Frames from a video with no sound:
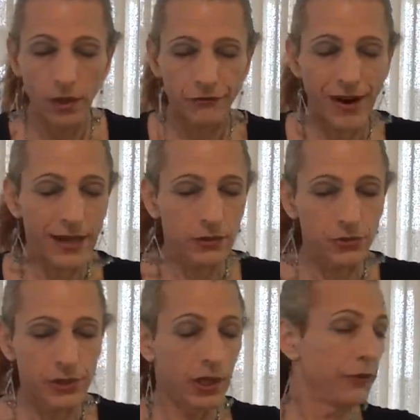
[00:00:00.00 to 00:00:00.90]
fractal
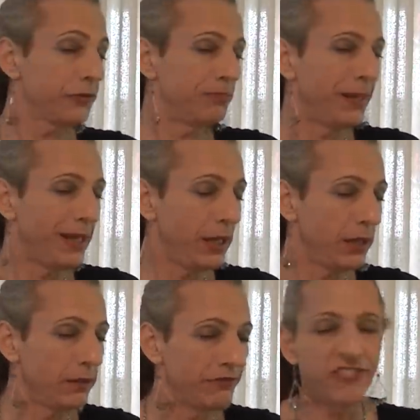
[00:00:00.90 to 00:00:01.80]
self
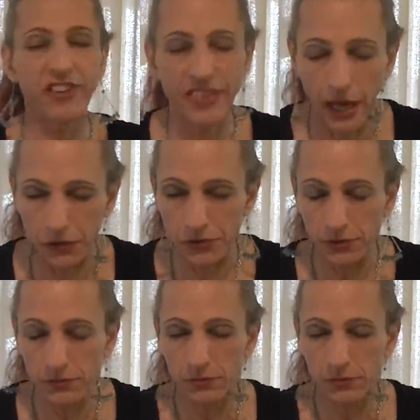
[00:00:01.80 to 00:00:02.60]
being 50,000